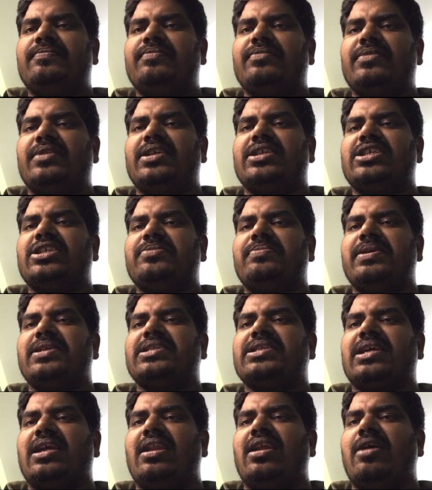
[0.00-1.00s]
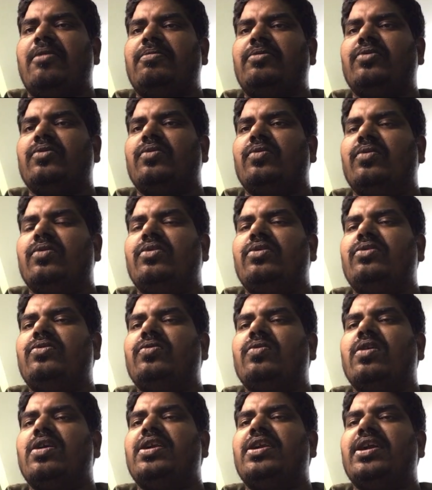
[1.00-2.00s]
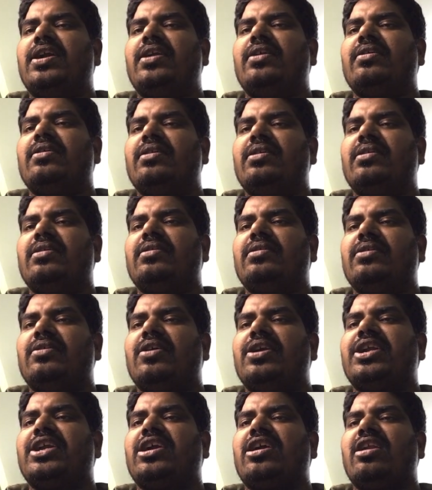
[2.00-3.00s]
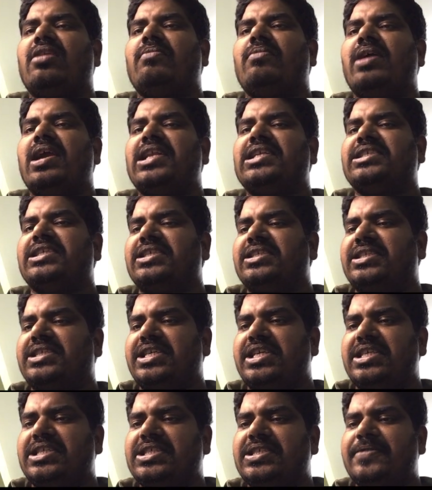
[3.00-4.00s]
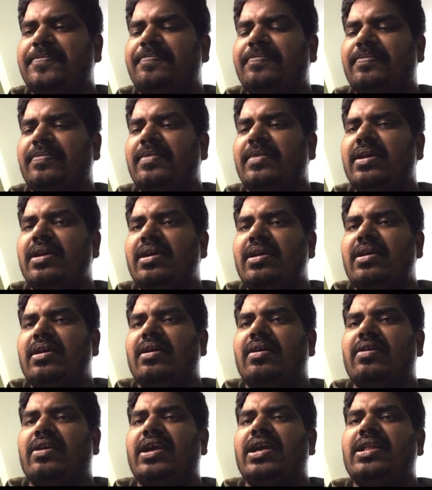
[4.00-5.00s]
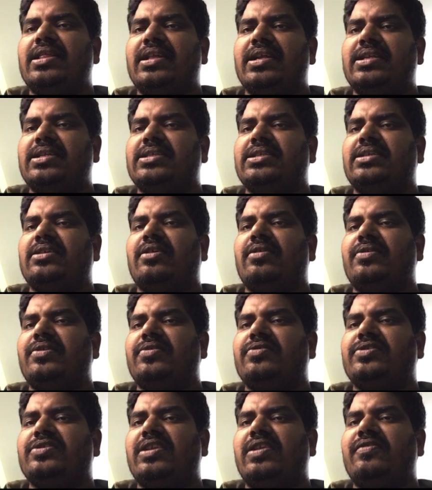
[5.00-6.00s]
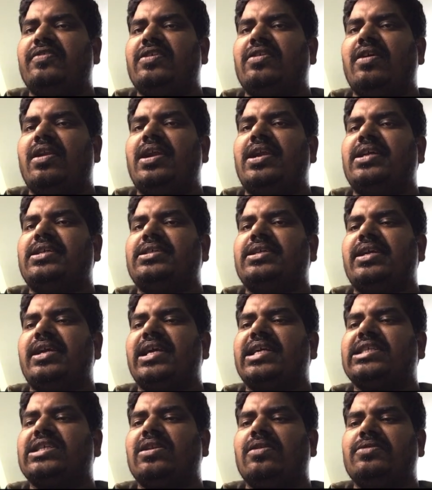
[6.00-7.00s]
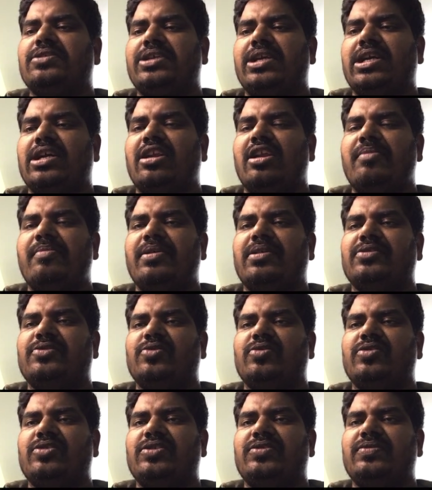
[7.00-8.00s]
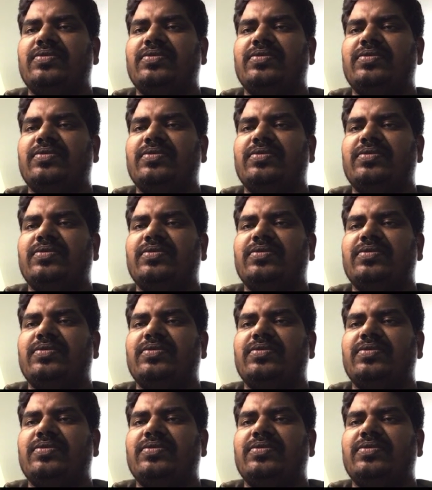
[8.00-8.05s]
This is basically up to 200 nautical miles in seas. Okay, that is usually we call it as the exclusive economic zones.